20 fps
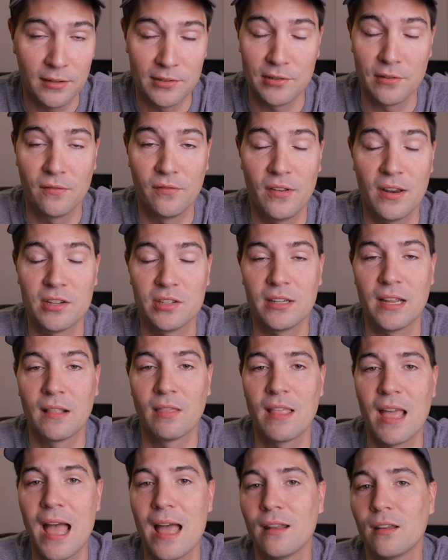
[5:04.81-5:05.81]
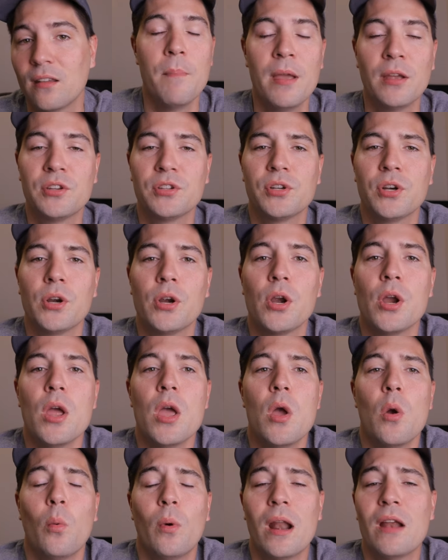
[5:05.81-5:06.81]
lizard fish like that. Make sure
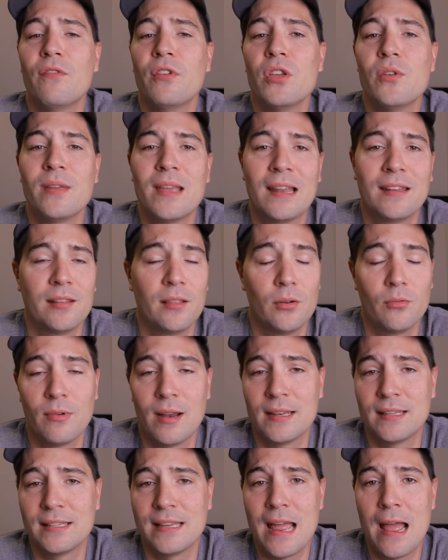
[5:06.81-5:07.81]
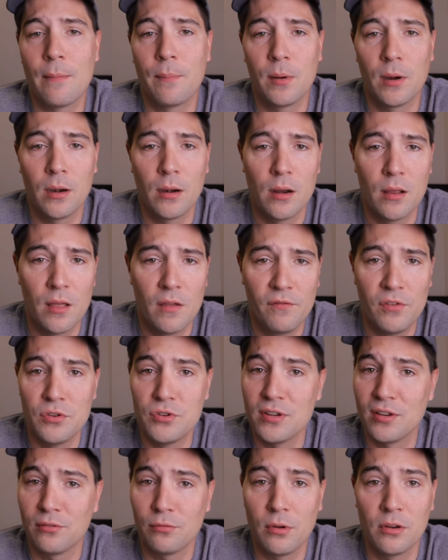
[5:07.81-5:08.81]
whenever you get to the red snapper, if you
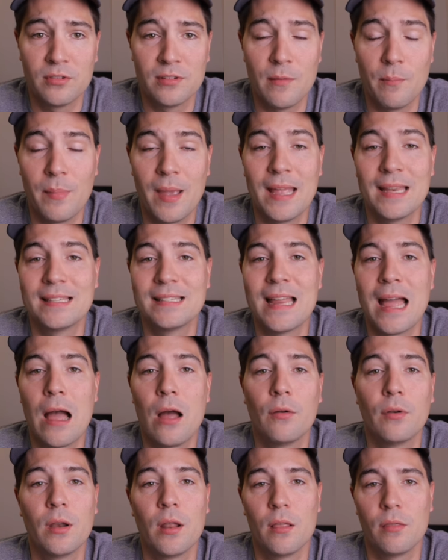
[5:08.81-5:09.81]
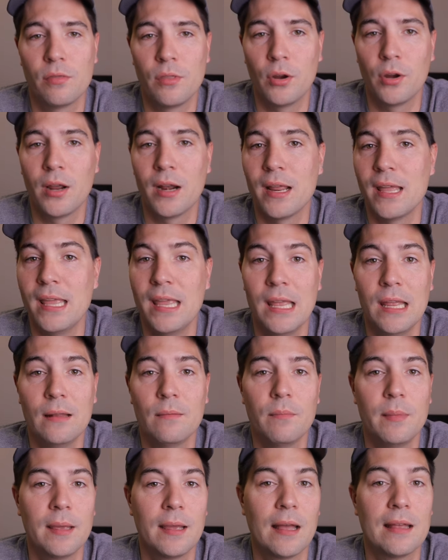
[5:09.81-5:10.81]
just throw some baits down, they're gonna
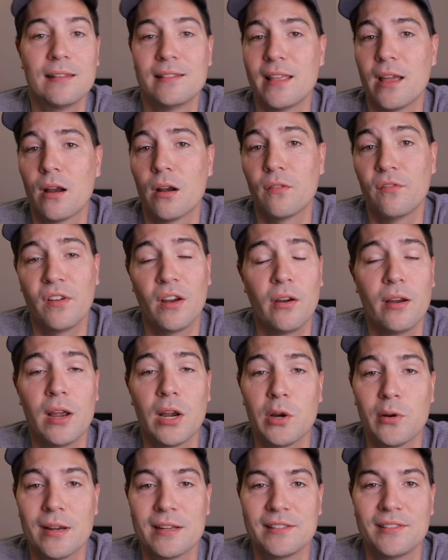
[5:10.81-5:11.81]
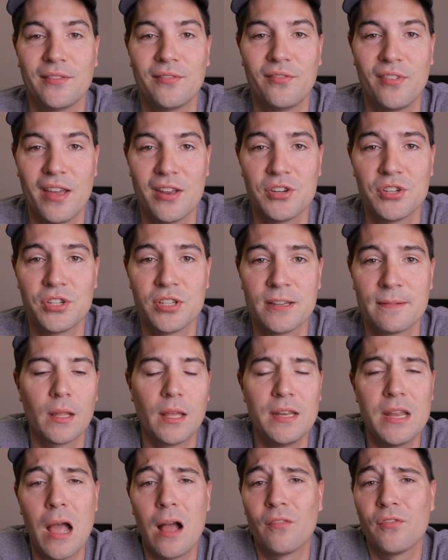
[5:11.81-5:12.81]
eat because they're a very aggressive fish.
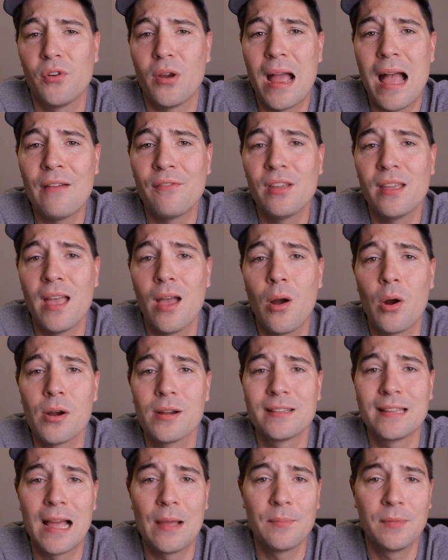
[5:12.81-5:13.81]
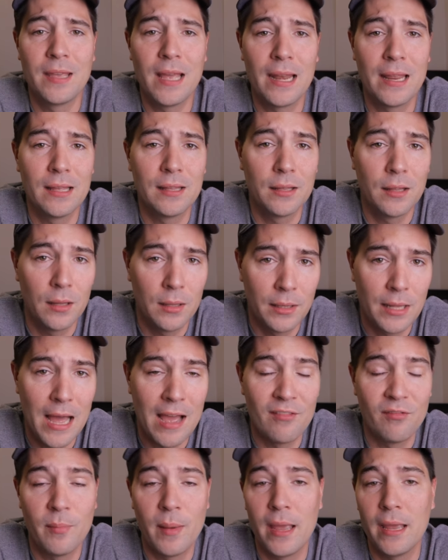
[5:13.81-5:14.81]
Now, if you're having a hard time getting
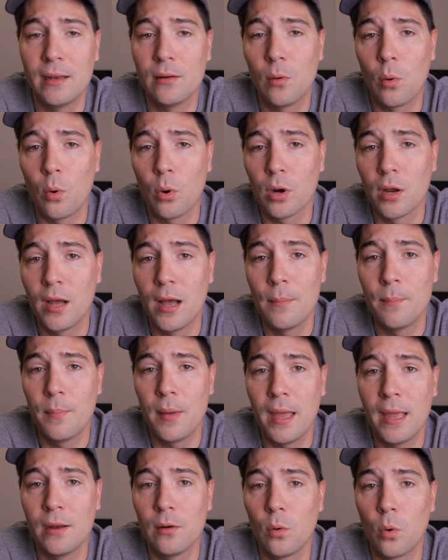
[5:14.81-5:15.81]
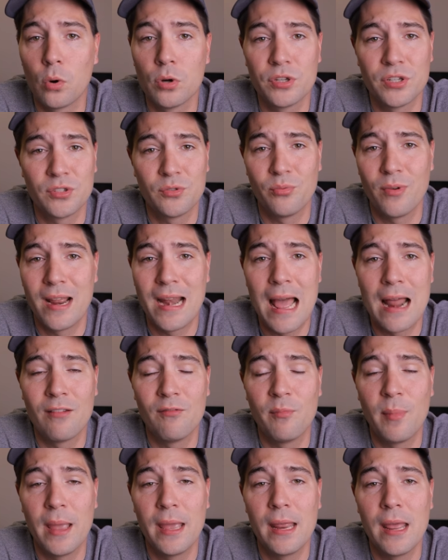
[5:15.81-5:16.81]
live bait or cut bait or just ran out
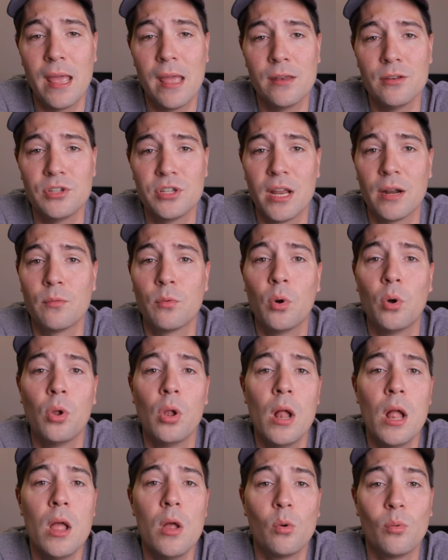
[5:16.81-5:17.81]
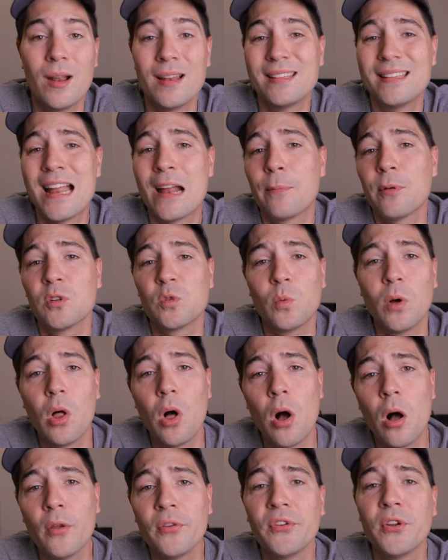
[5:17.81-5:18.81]
of bait in general, red snappers will
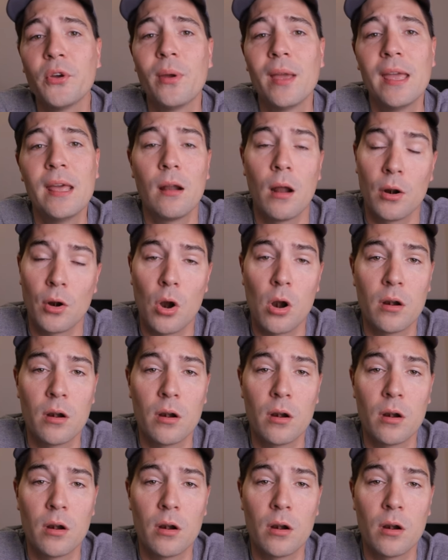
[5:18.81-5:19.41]
also hit on